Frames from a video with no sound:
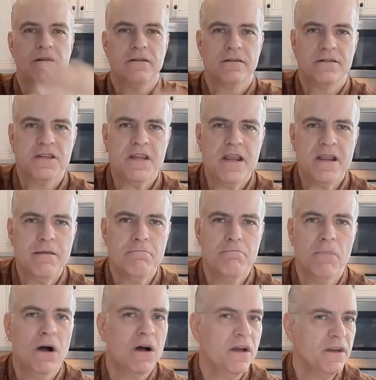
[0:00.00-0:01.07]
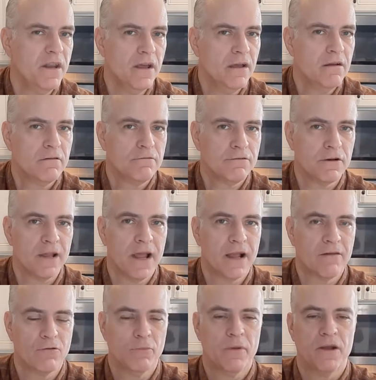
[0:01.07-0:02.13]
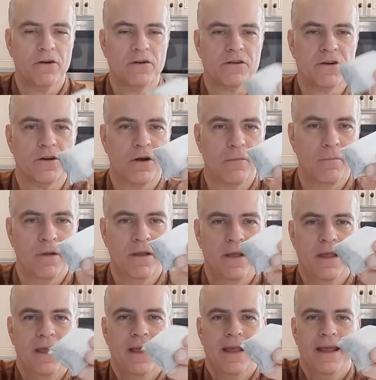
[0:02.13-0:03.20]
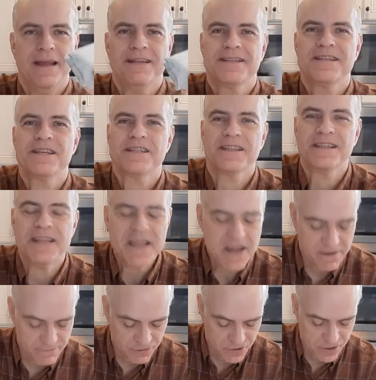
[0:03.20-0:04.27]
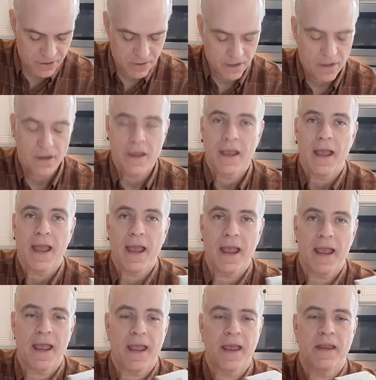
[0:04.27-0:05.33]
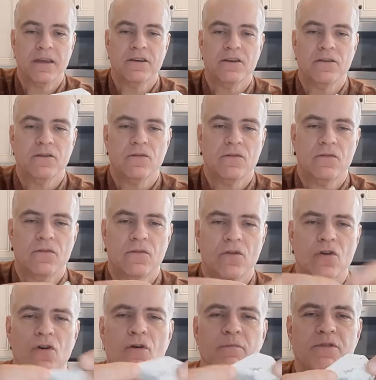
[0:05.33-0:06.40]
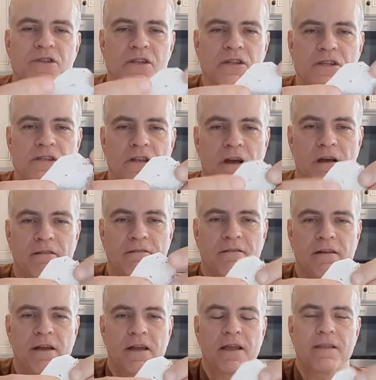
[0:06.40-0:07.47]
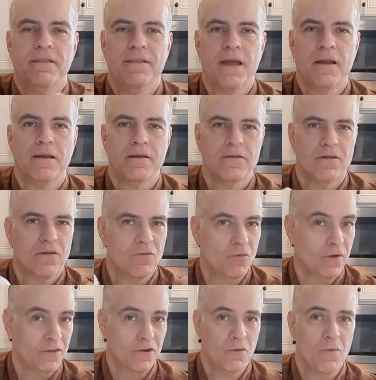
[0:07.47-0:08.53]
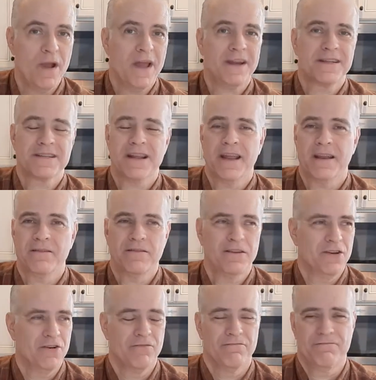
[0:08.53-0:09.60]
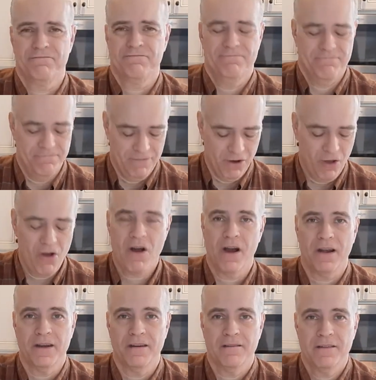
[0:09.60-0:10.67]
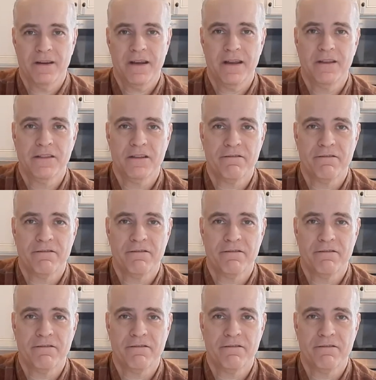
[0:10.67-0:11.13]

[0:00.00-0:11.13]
tea mud, for lack of a better term. It's just leaves and herbs and stuff that when they're wet, it's like your lawn in the